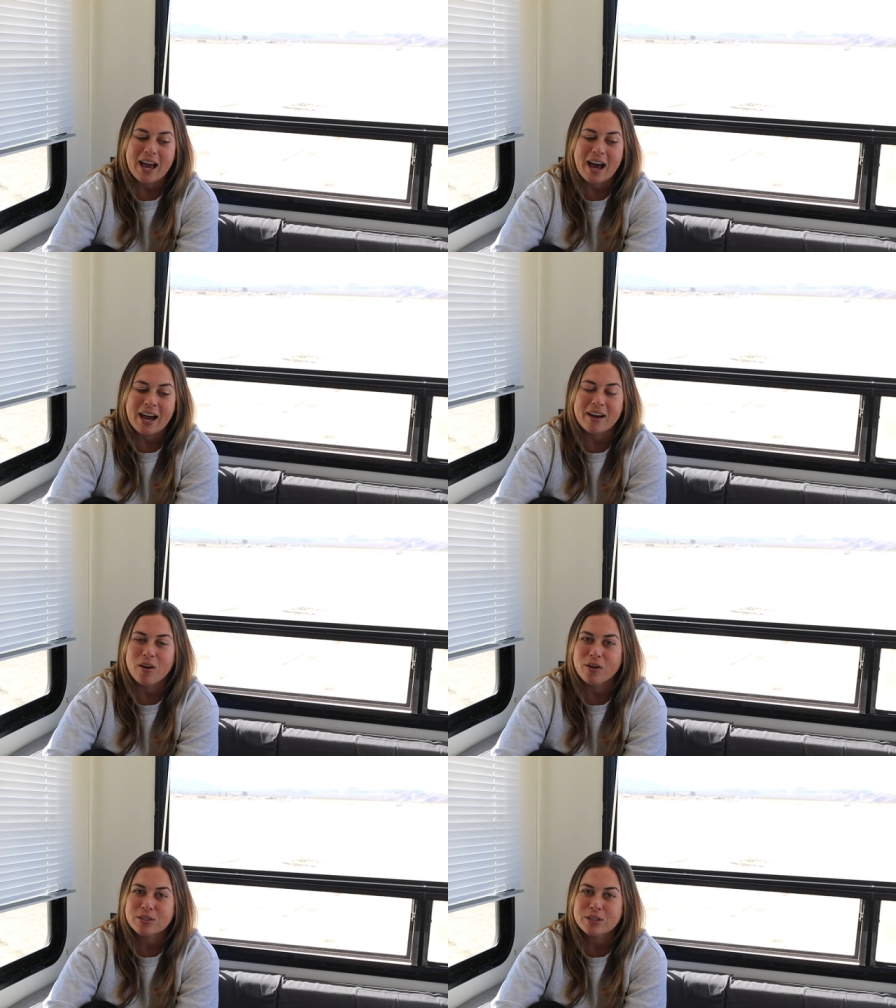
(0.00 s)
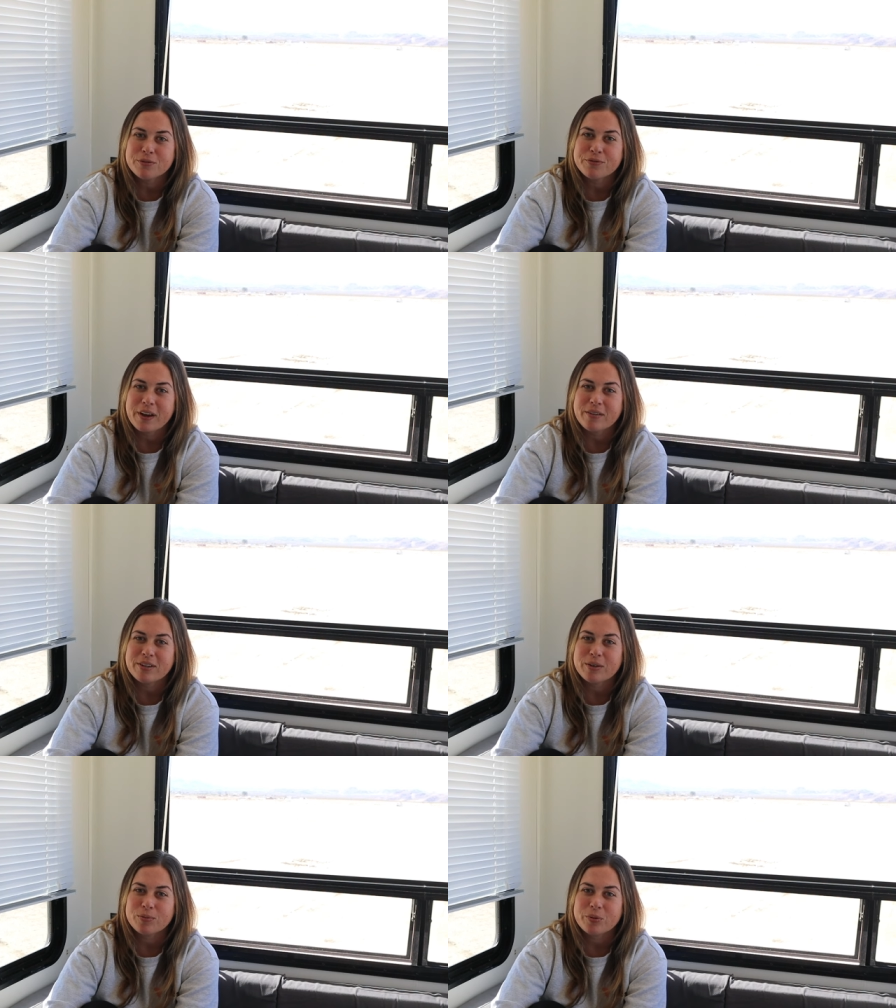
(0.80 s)
I also found
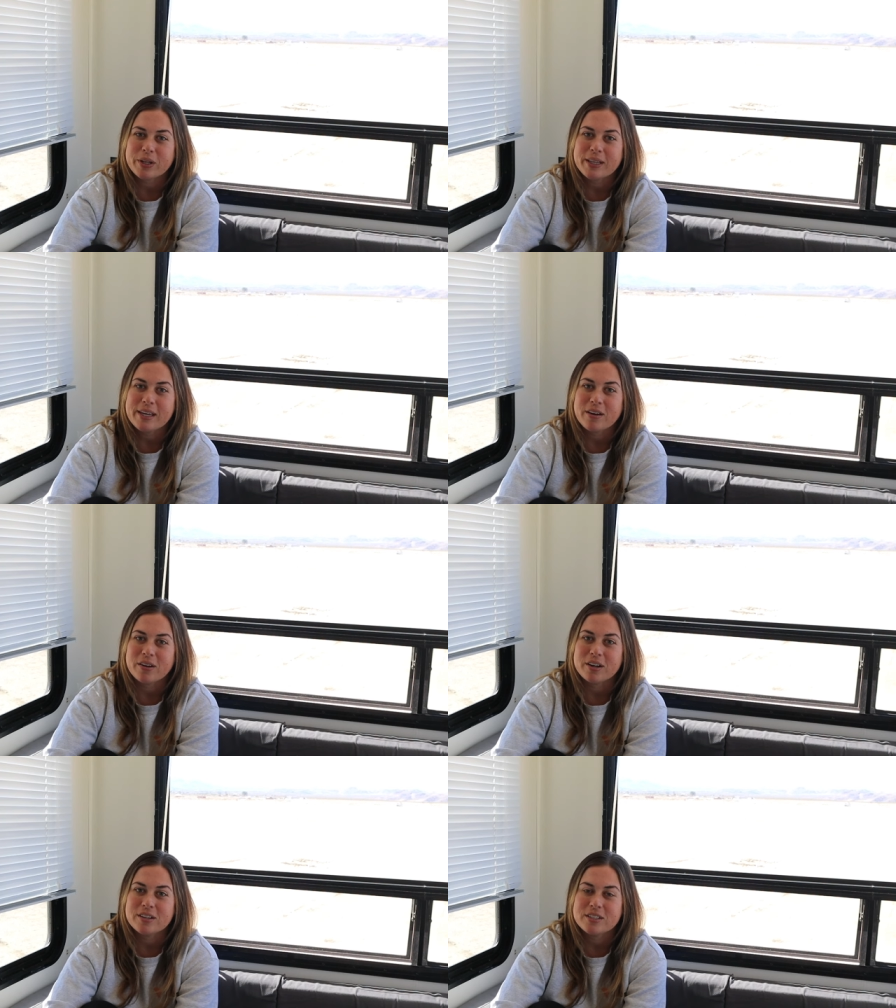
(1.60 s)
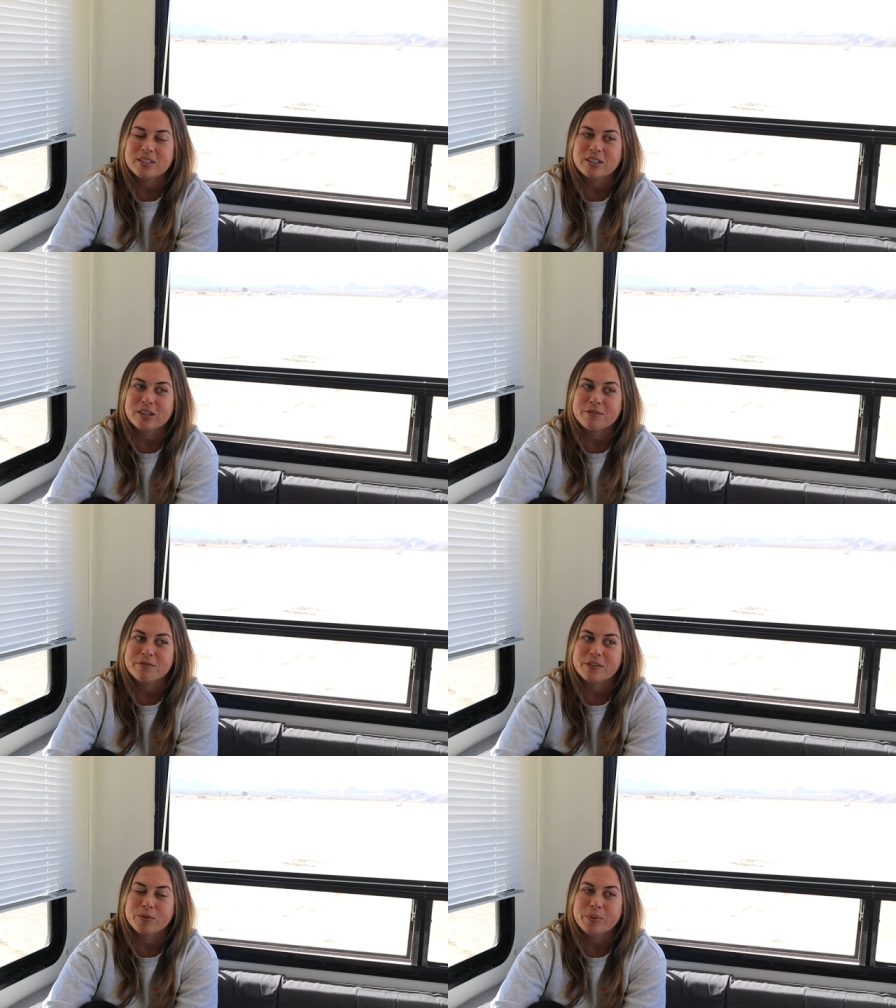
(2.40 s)
it really hard to start
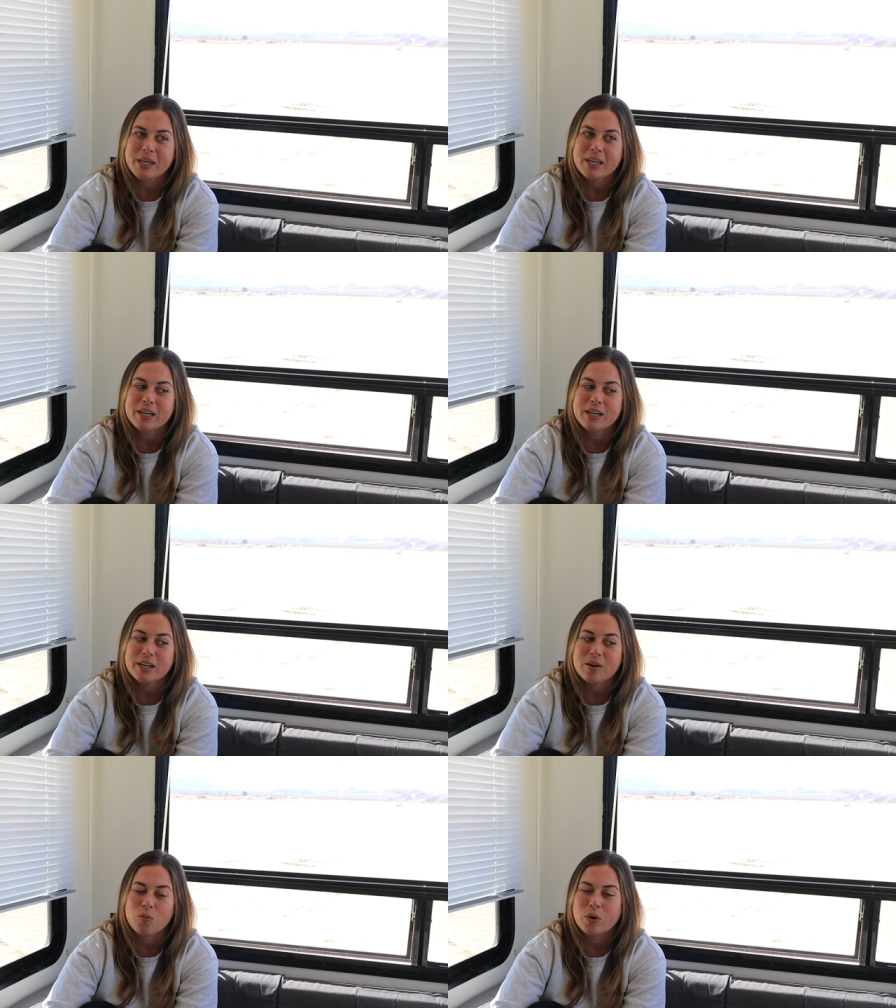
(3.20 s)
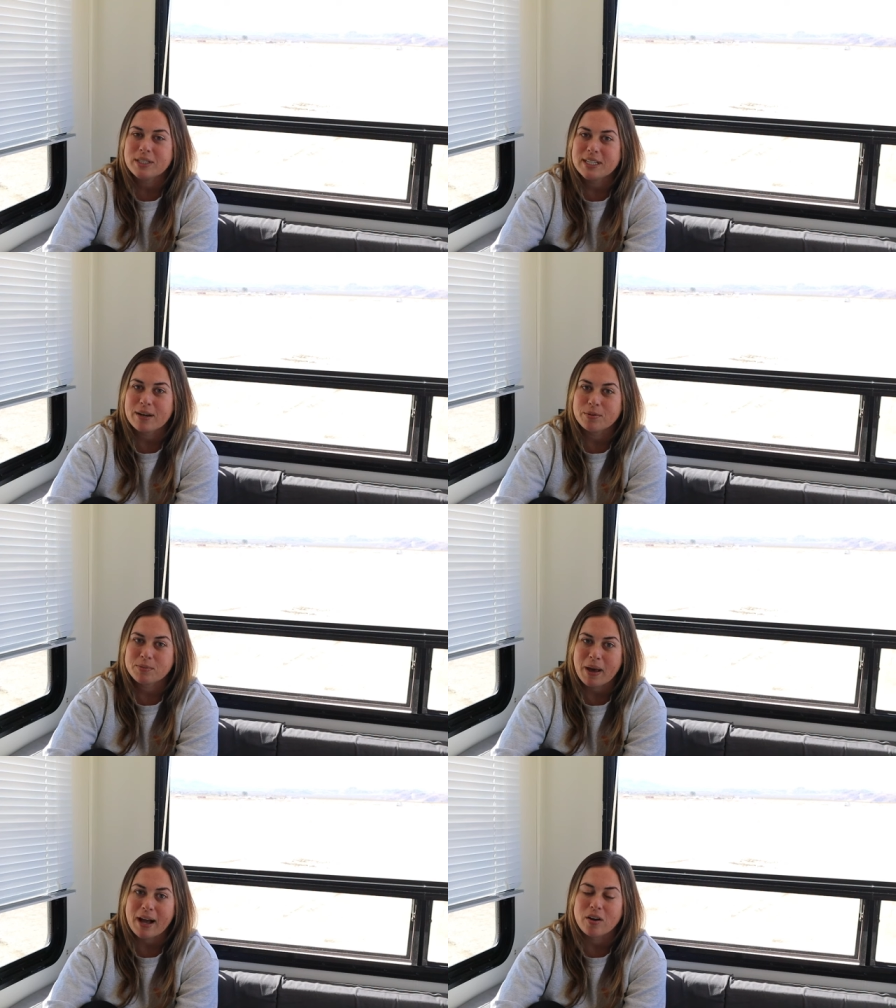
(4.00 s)
filming once I was
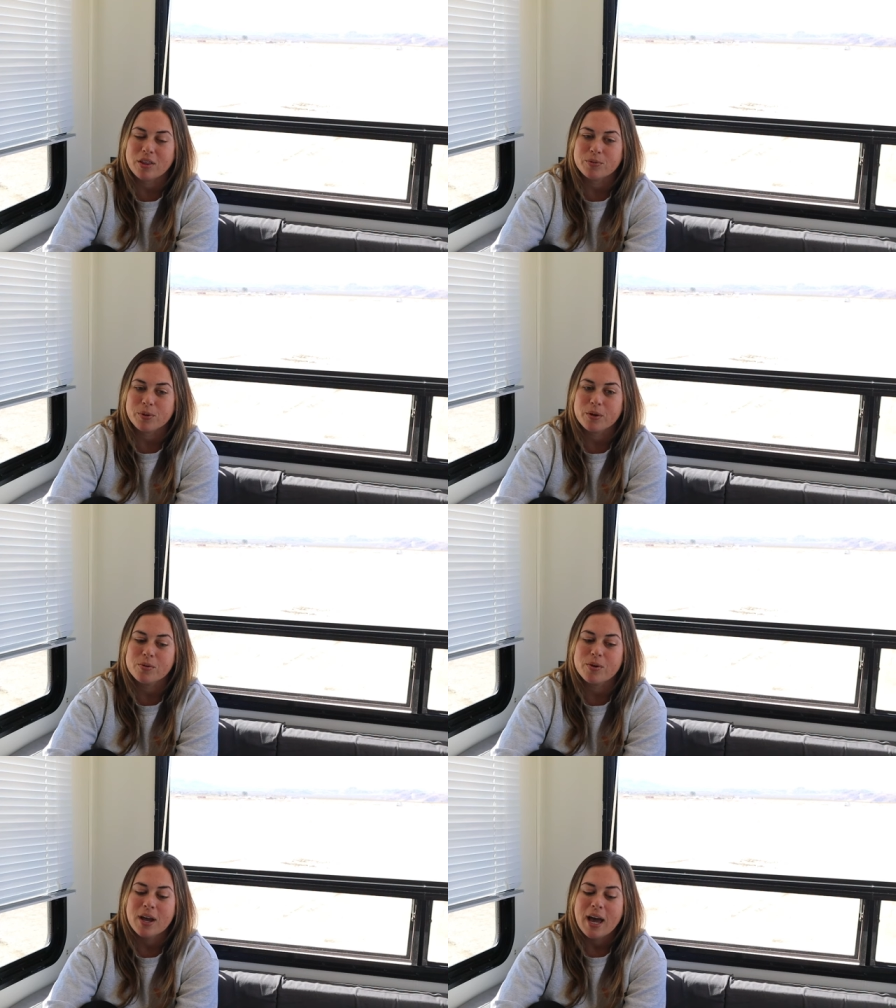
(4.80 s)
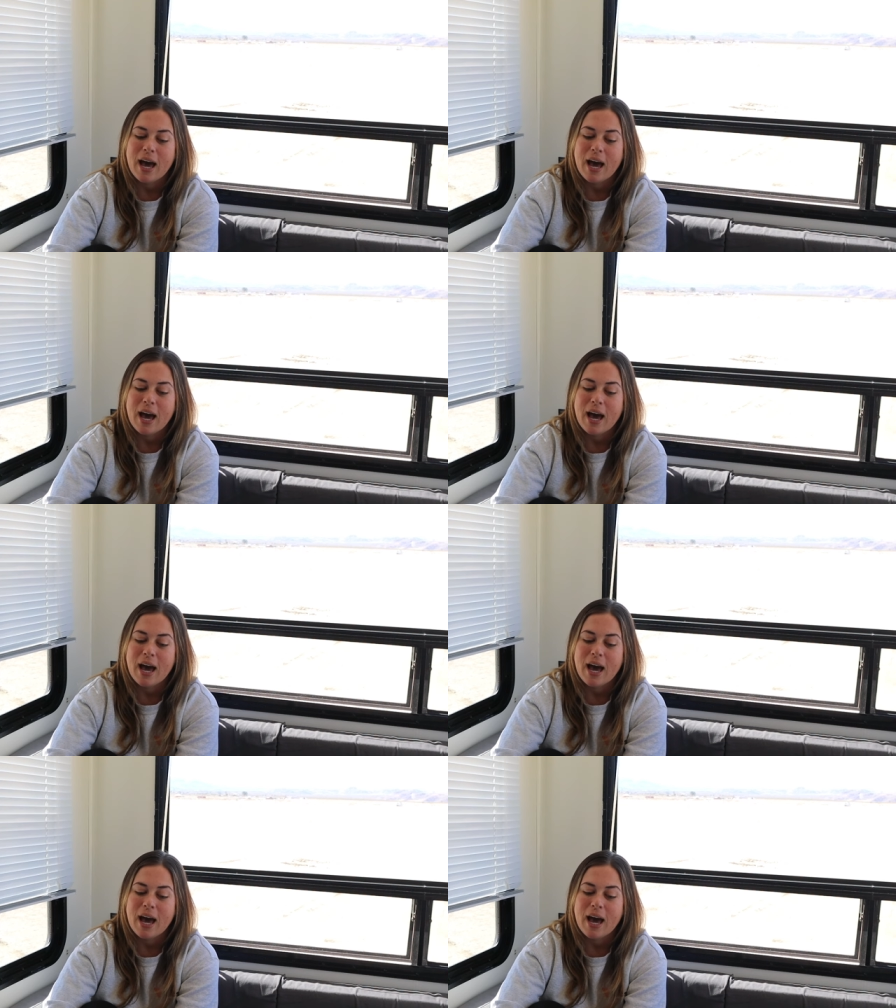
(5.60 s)
back on the road.